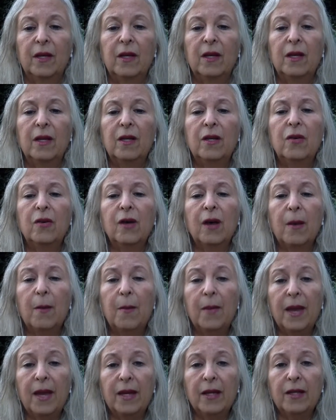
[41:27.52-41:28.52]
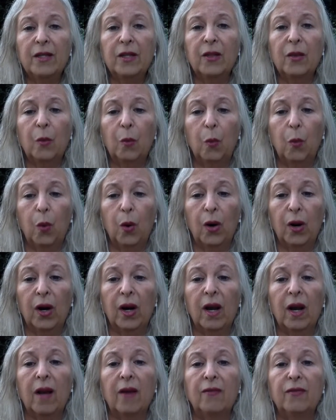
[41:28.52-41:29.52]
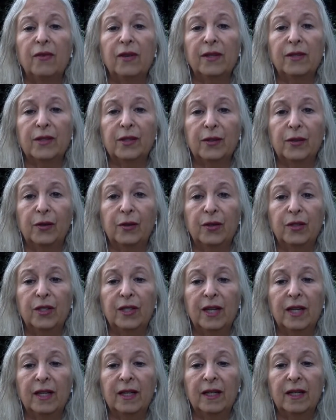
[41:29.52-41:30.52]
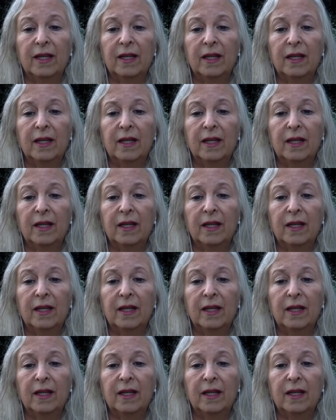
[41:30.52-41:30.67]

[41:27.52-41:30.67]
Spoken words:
You commit to the work of resolution,